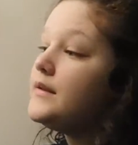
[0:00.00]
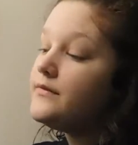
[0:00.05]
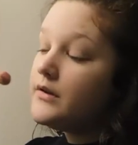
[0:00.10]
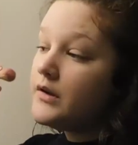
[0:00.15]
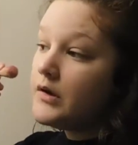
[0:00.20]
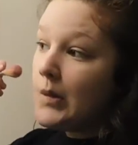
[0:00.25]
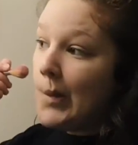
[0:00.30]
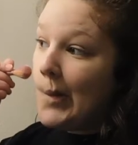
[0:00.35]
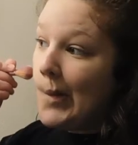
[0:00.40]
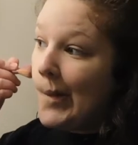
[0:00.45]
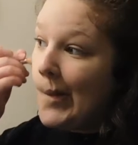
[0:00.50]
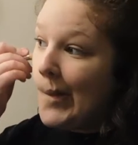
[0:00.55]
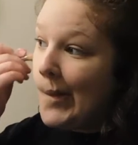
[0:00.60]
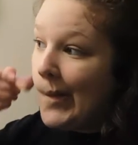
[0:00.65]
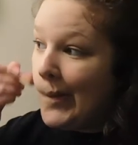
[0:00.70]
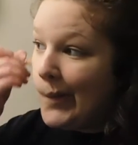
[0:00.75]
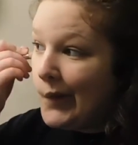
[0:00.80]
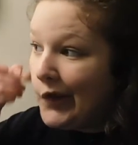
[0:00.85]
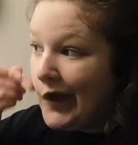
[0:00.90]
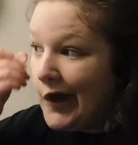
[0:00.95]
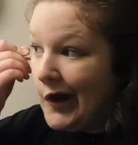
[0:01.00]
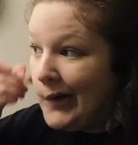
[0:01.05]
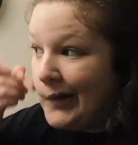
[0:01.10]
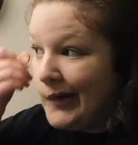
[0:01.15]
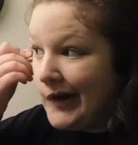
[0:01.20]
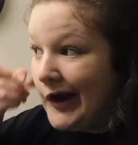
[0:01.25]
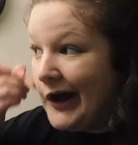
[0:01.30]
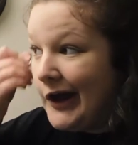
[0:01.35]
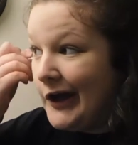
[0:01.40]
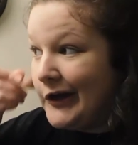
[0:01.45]
even without
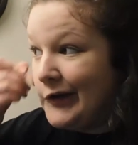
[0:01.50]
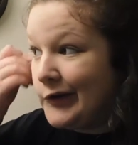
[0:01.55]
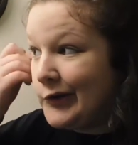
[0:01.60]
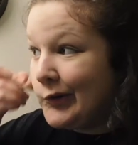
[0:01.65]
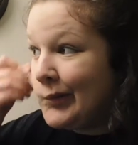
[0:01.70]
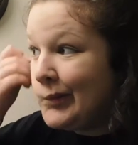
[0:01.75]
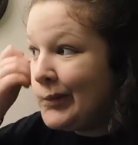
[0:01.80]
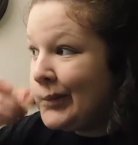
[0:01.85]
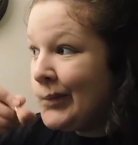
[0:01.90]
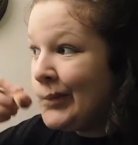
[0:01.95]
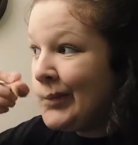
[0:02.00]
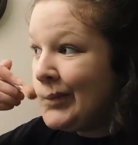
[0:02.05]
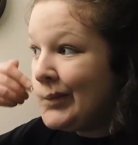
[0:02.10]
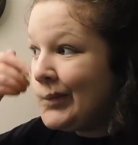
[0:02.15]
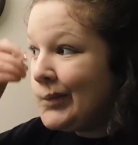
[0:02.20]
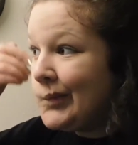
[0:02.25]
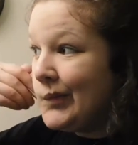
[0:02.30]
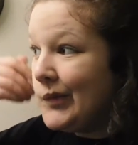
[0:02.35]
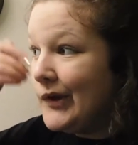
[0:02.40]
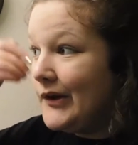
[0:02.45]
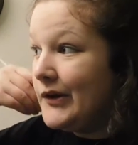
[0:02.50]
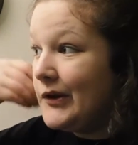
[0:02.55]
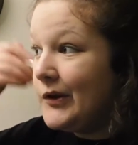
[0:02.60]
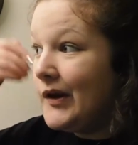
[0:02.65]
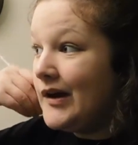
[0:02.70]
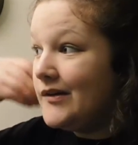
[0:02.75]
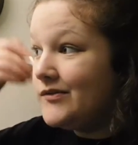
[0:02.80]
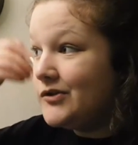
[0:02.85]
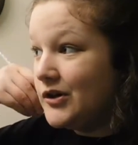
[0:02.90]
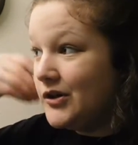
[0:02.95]
guys, like you'll
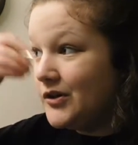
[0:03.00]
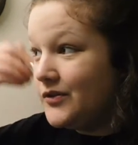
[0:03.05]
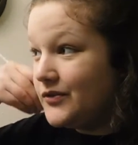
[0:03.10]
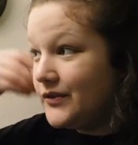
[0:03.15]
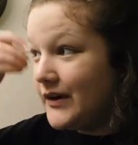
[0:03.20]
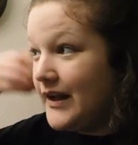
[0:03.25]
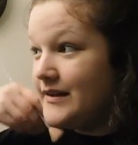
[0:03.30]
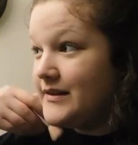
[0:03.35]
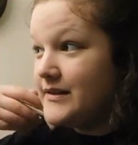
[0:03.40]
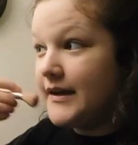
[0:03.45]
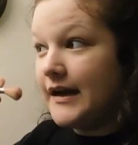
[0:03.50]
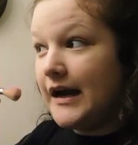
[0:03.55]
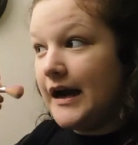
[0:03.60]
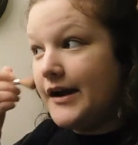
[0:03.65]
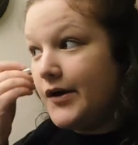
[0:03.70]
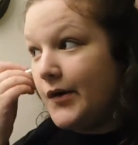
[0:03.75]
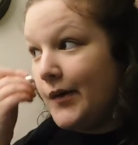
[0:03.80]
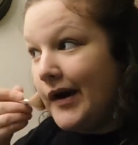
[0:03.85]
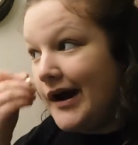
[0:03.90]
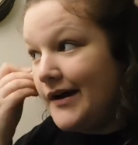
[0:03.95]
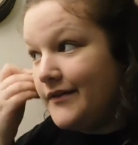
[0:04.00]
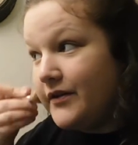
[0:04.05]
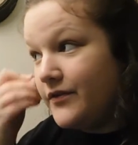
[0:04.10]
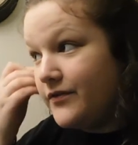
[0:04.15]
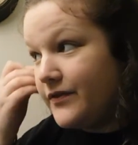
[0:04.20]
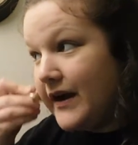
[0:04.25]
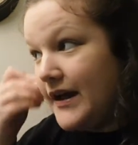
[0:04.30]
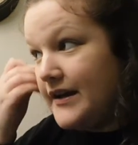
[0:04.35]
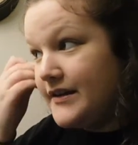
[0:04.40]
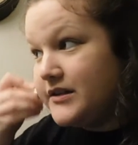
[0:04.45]
have girlfriends. Like I know I have a
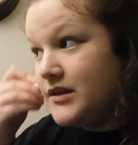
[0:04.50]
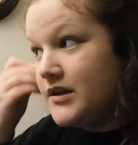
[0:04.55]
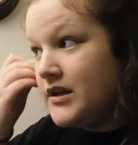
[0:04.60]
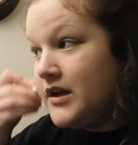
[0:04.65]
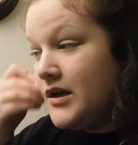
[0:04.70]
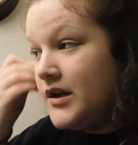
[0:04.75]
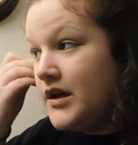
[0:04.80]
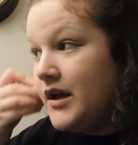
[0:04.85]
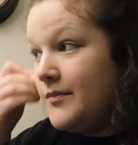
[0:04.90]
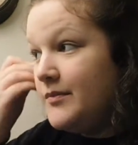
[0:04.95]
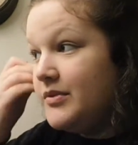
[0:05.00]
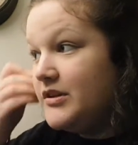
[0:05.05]
friend in